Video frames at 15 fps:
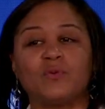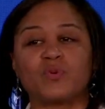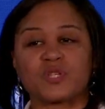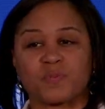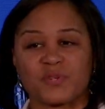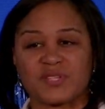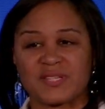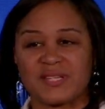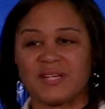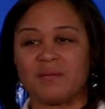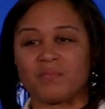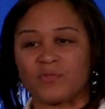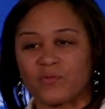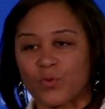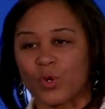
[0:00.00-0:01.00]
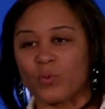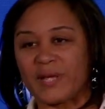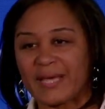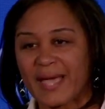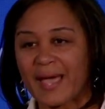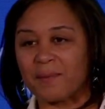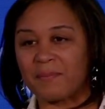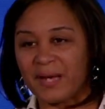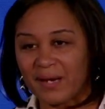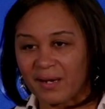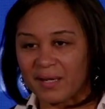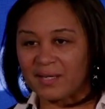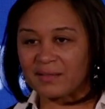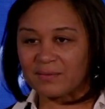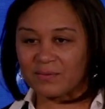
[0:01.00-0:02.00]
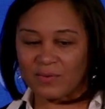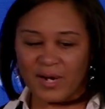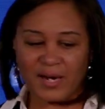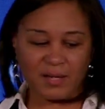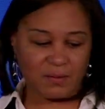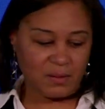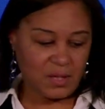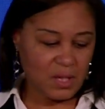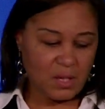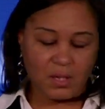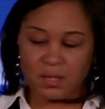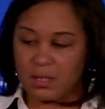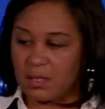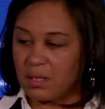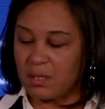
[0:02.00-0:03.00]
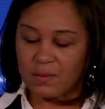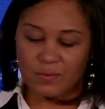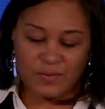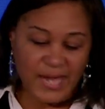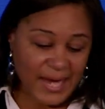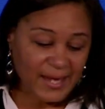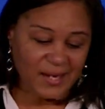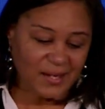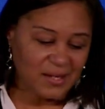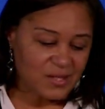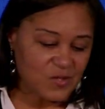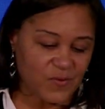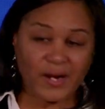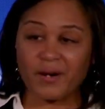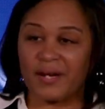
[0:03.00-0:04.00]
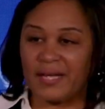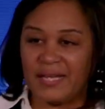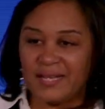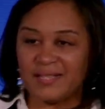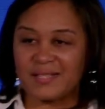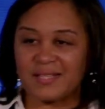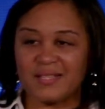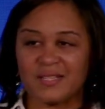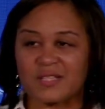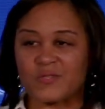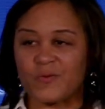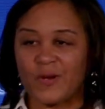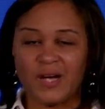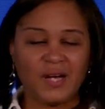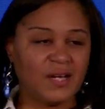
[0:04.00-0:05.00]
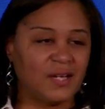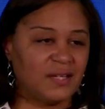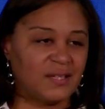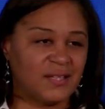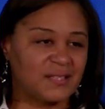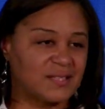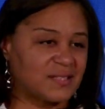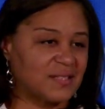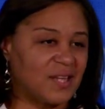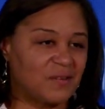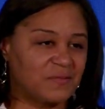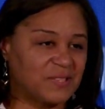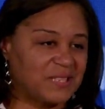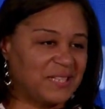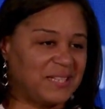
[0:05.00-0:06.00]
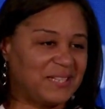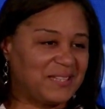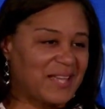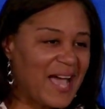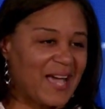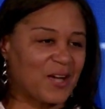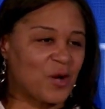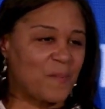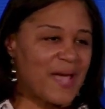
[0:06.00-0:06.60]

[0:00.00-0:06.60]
was presented before we got married, right? Dating is very easy, it's fun, it's lovely. I go